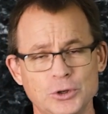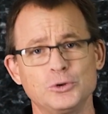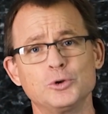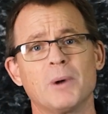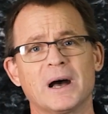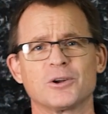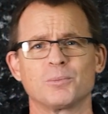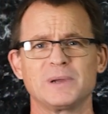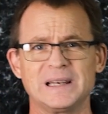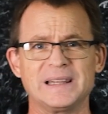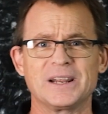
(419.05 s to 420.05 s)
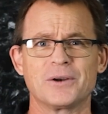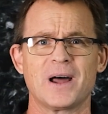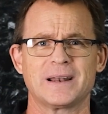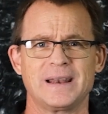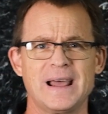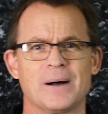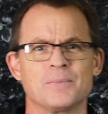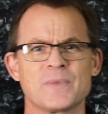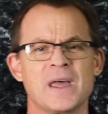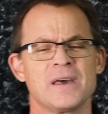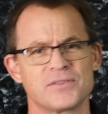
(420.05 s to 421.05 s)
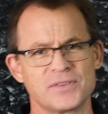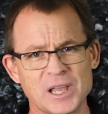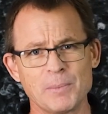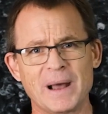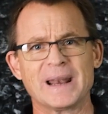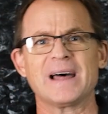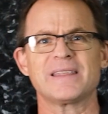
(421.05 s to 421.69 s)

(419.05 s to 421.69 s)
you might not be leading right now. Think about how